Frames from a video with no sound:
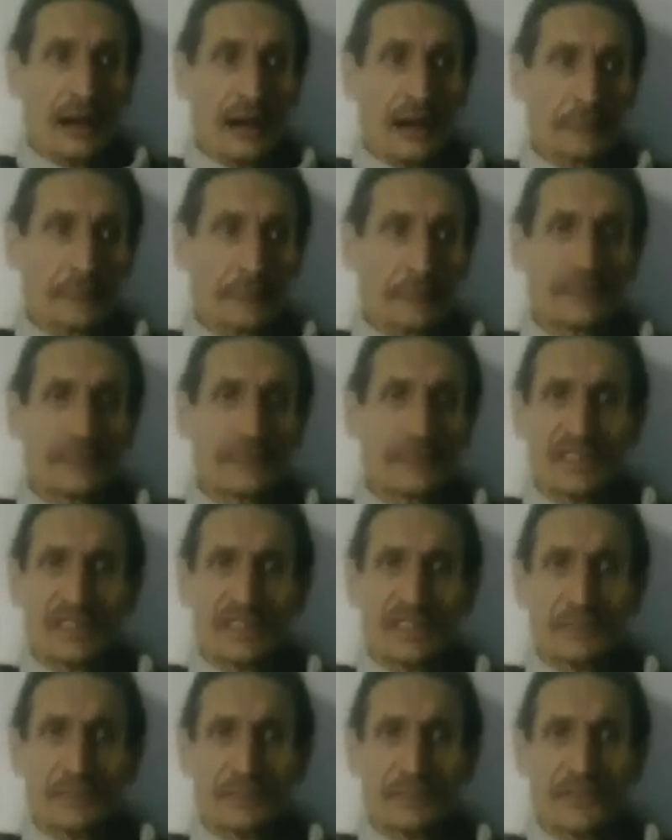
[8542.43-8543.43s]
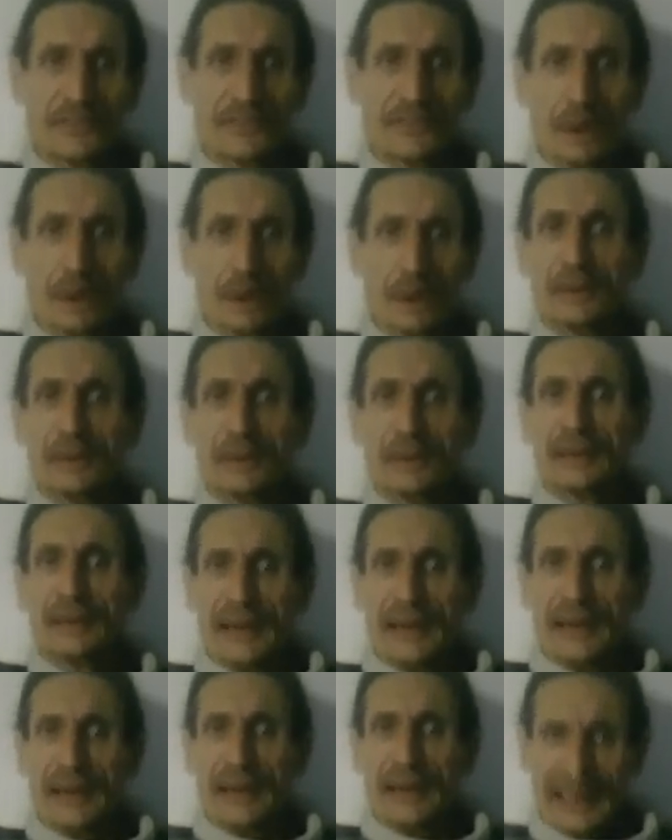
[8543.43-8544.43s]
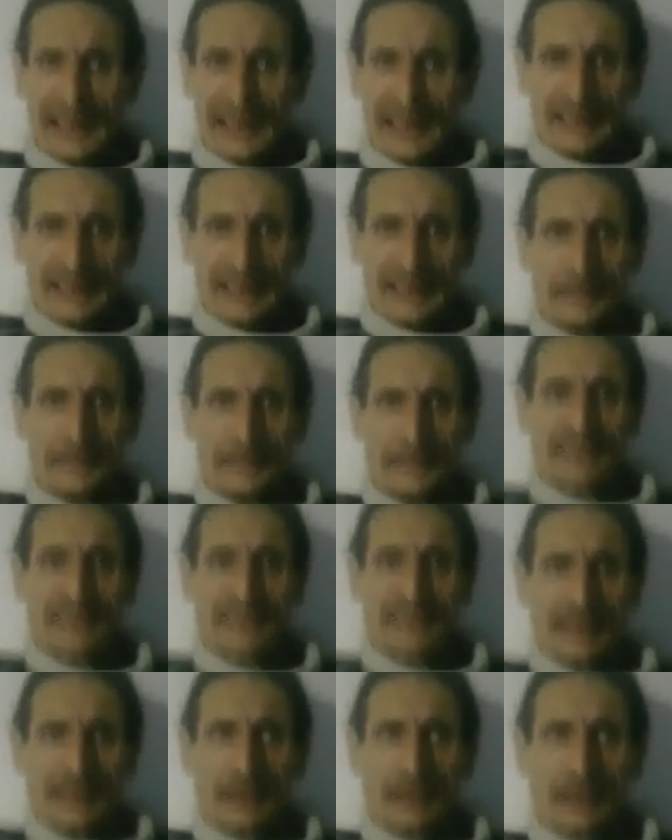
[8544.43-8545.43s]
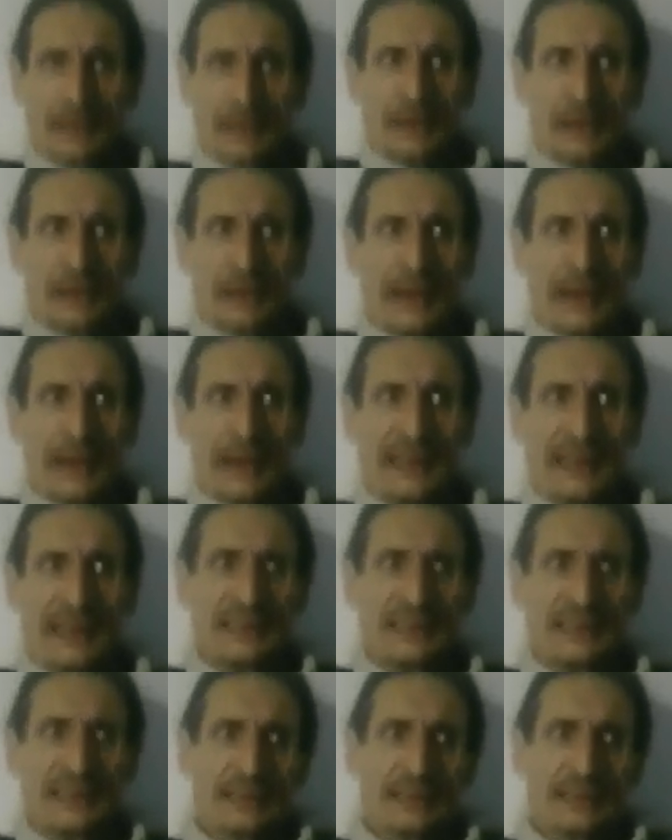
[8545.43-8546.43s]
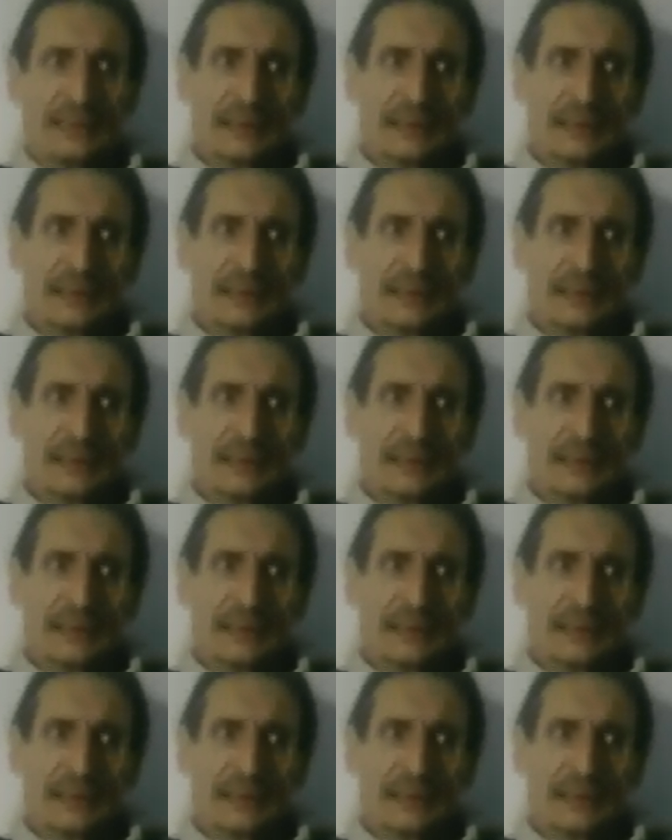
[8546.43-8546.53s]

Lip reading: prevents me from aiding and abetting any